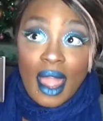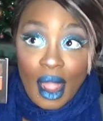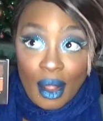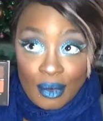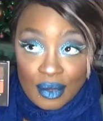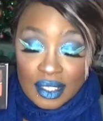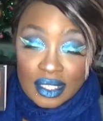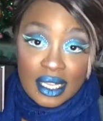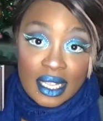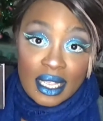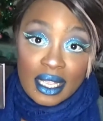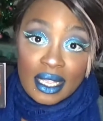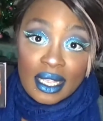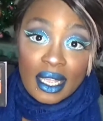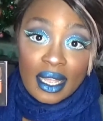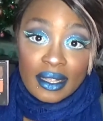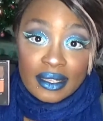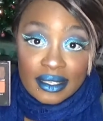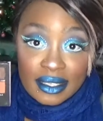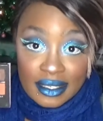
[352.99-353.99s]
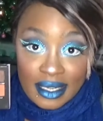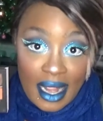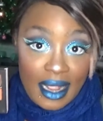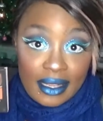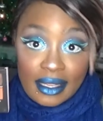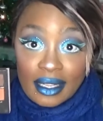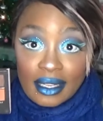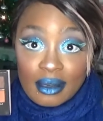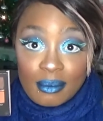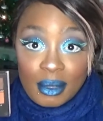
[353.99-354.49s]
I would say
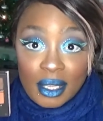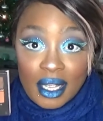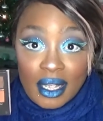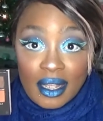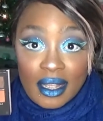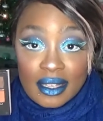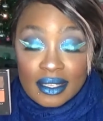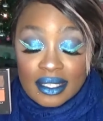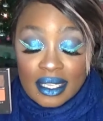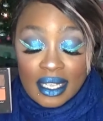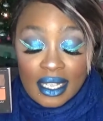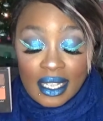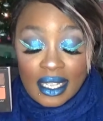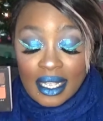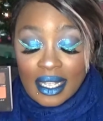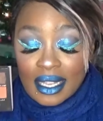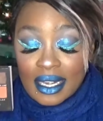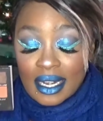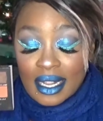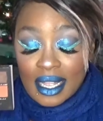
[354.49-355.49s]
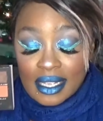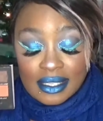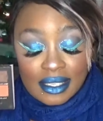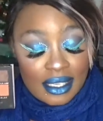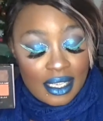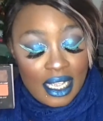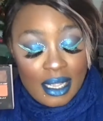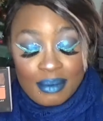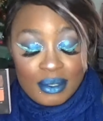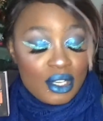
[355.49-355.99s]
snag it because it
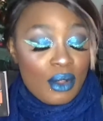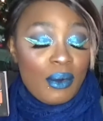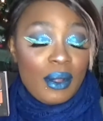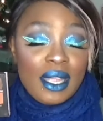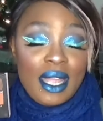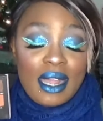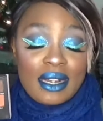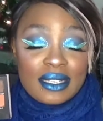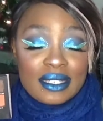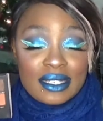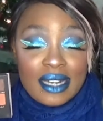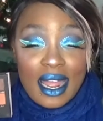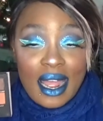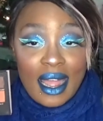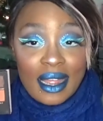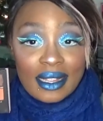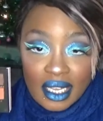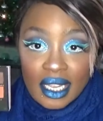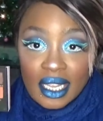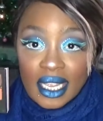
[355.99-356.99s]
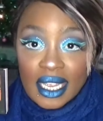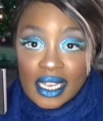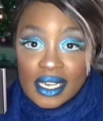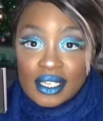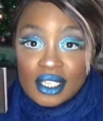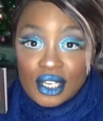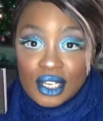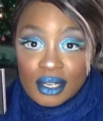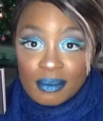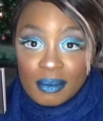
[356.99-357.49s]
keeps going out of stock.
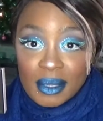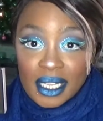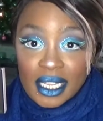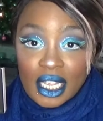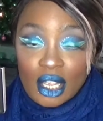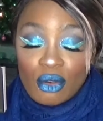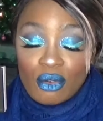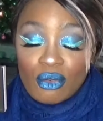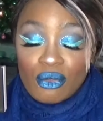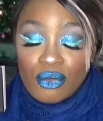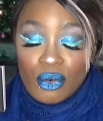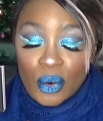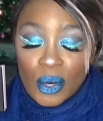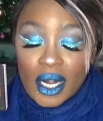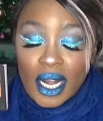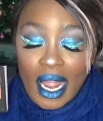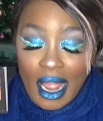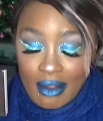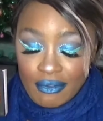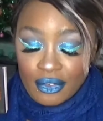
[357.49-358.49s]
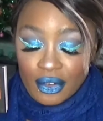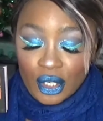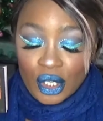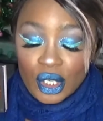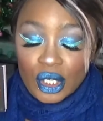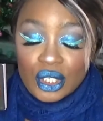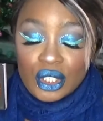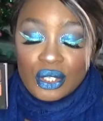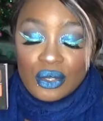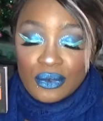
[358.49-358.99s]
It took me
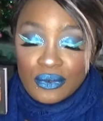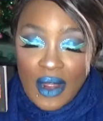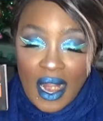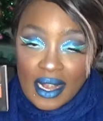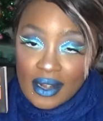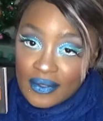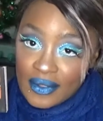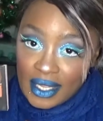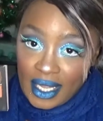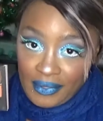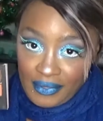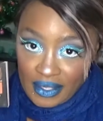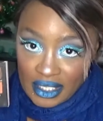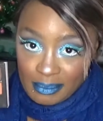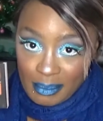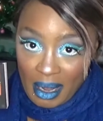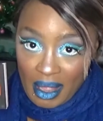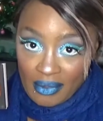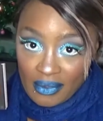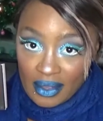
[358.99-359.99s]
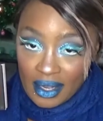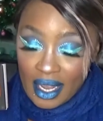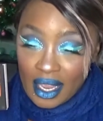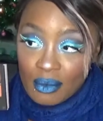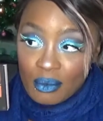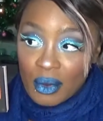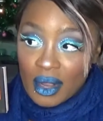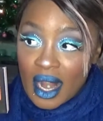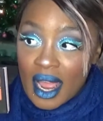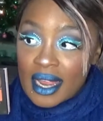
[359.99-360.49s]
forever to finally get this palette,
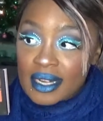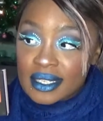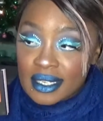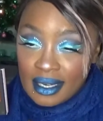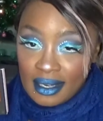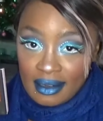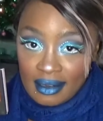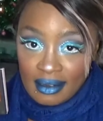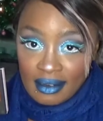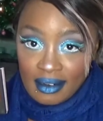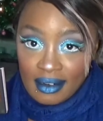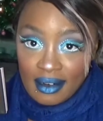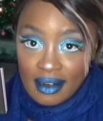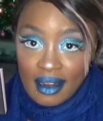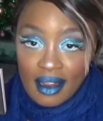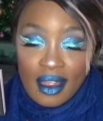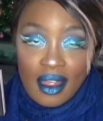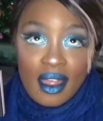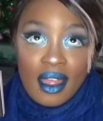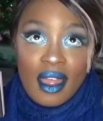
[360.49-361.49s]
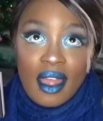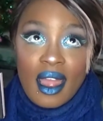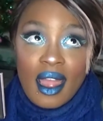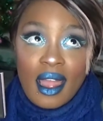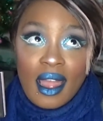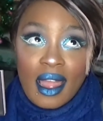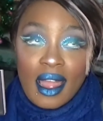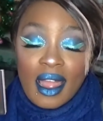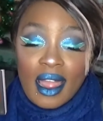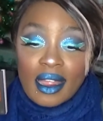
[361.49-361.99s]
and when I did,
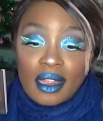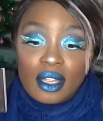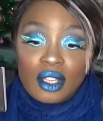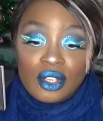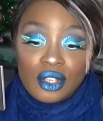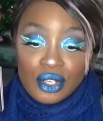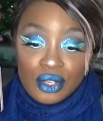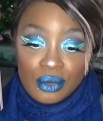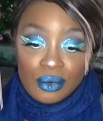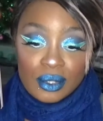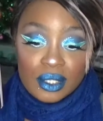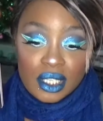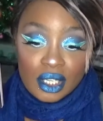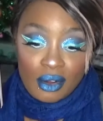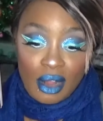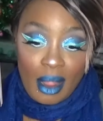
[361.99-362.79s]
I used the